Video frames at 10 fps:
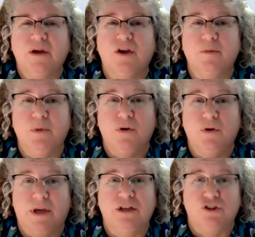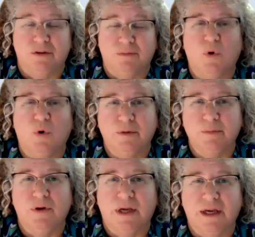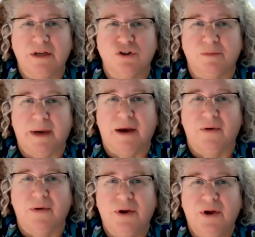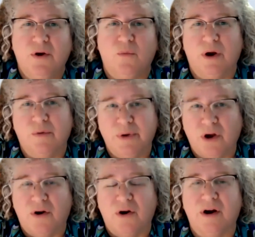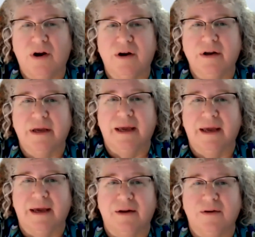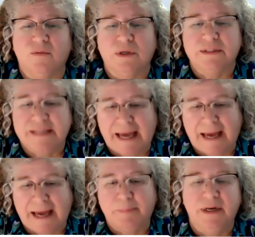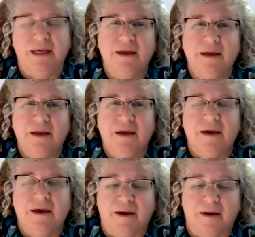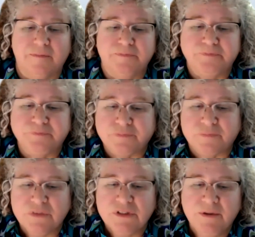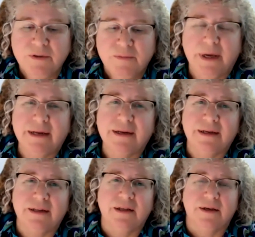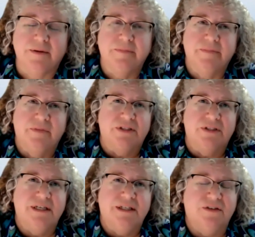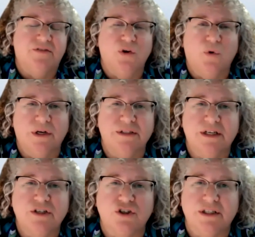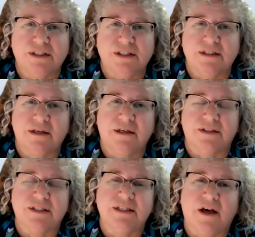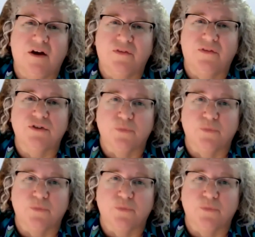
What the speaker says: communication, more communication about where we are and what's happening. But in the sense of the organization itself, it's